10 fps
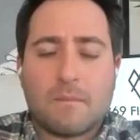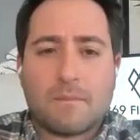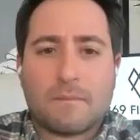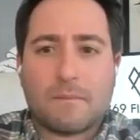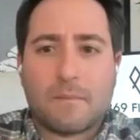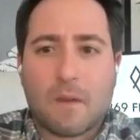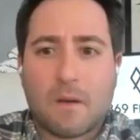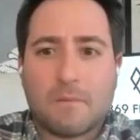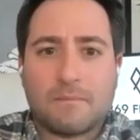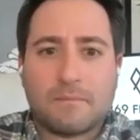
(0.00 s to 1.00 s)

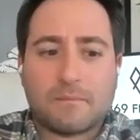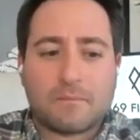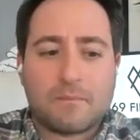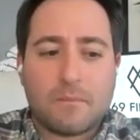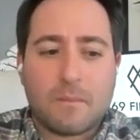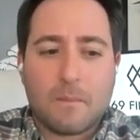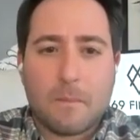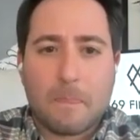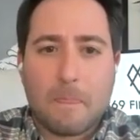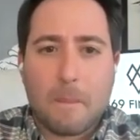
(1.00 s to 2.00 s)

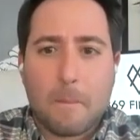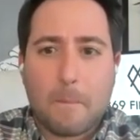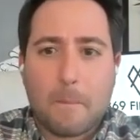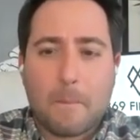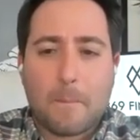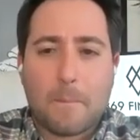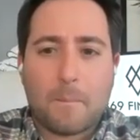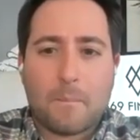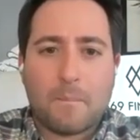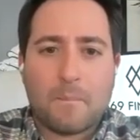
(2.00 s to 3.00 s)

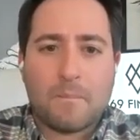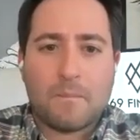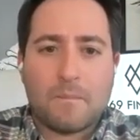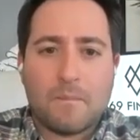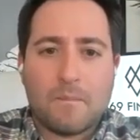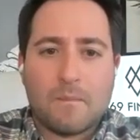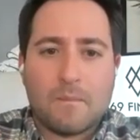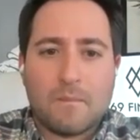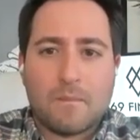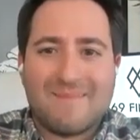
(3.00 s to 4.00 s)

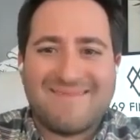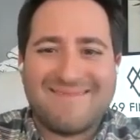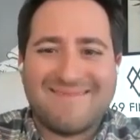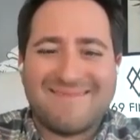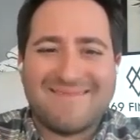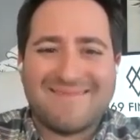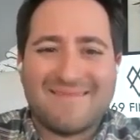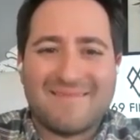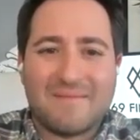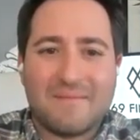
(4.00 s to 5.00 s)
(not speaking)